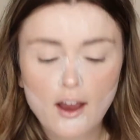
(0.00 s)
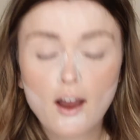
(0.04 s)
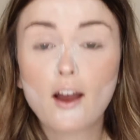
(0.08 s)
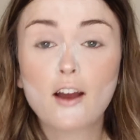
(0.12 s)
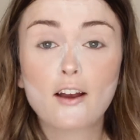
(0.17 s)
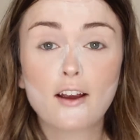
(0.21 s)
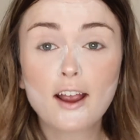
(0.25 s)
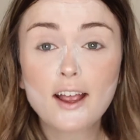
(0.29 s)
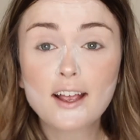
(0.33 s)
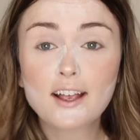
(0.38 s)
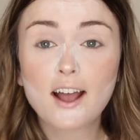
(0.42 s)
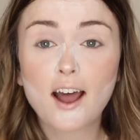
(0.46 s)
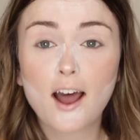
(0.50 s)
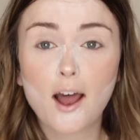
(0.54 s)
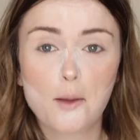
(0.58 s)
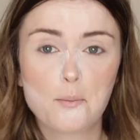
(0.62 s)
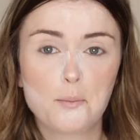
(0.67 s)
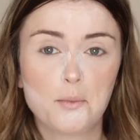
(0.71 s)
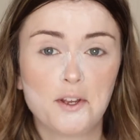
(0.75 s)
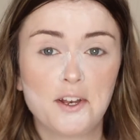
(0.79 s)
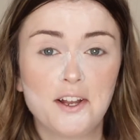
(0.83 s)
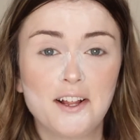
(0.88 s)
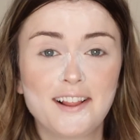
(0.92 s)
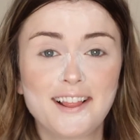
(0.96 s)
Alright, I'm
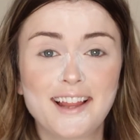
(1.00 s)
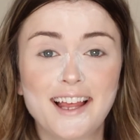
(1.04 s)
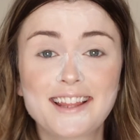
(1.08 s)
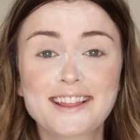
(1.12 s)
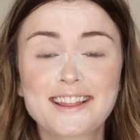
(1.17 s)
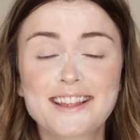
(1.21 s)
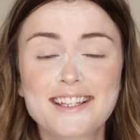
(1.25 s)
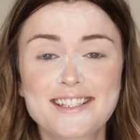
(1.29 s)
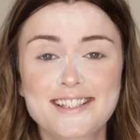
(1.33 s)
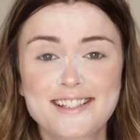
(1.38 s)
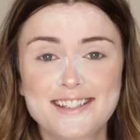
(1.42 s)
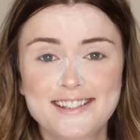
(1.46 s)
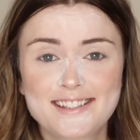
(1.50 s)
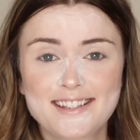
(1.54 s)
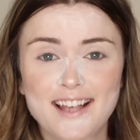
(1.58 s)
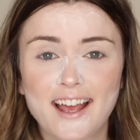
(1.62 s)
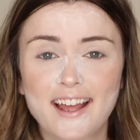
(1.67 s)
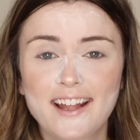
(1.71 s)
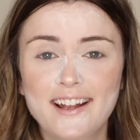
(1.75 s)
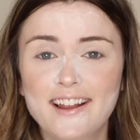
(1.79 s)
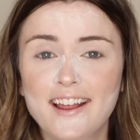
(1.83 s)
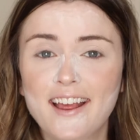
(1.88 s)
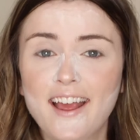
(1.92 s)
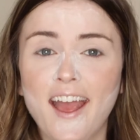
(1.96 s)
going to let this
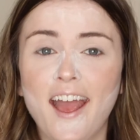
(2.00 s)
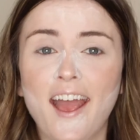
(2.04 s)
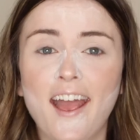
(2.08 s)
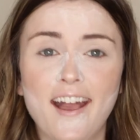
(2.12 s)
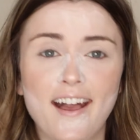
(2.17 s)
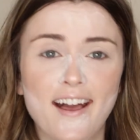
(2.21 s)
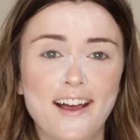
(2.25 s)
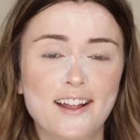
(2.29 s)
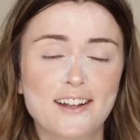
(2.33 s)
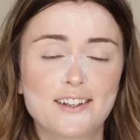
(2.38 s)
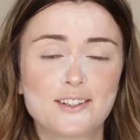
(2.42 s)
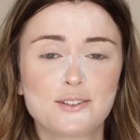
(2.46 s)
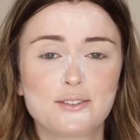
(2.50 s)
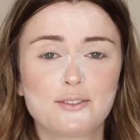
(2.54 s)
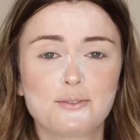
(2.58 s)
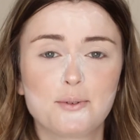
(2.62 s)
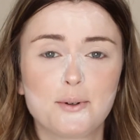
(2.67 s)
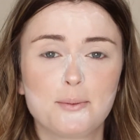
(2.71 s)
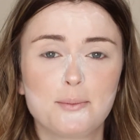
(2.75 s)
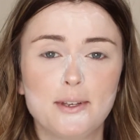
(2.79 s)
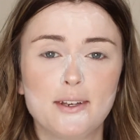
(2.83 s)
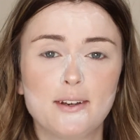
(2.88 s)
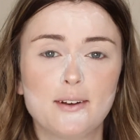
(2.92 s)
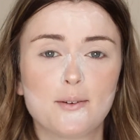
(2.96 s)
set and
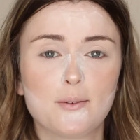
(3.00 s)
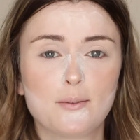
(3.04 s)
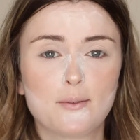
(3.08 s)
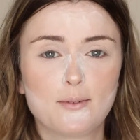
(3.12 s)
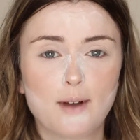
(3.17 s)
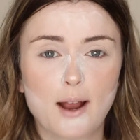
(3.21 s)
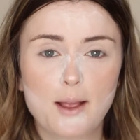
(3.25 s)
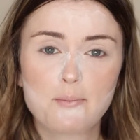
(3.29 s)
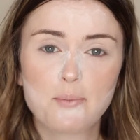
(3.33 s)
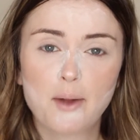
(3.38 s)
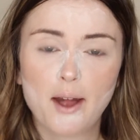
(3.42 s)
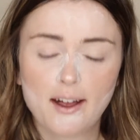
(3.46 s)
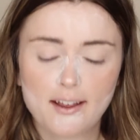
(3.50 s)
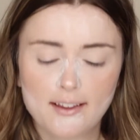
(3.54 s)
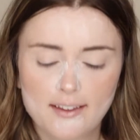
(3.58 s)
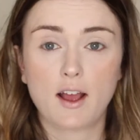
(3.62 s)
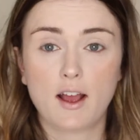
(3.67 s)
we'll be right back.